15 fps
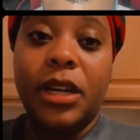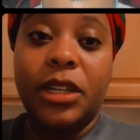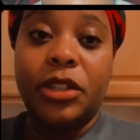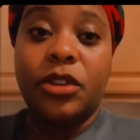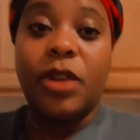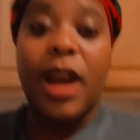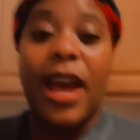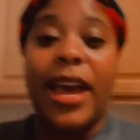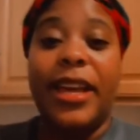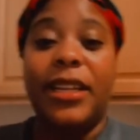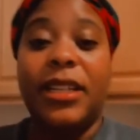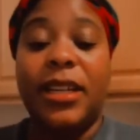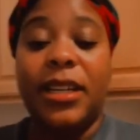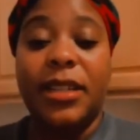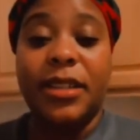try
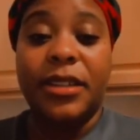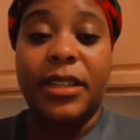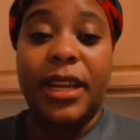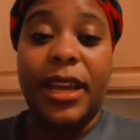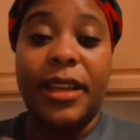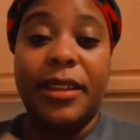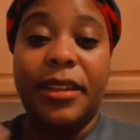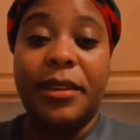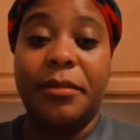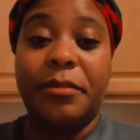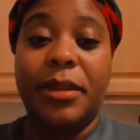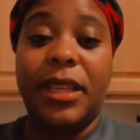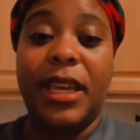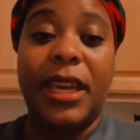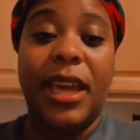to understand them,
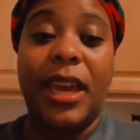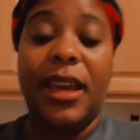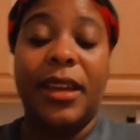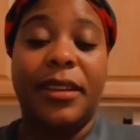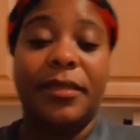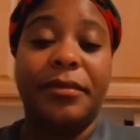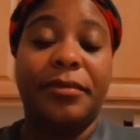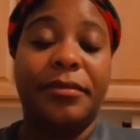but they can't.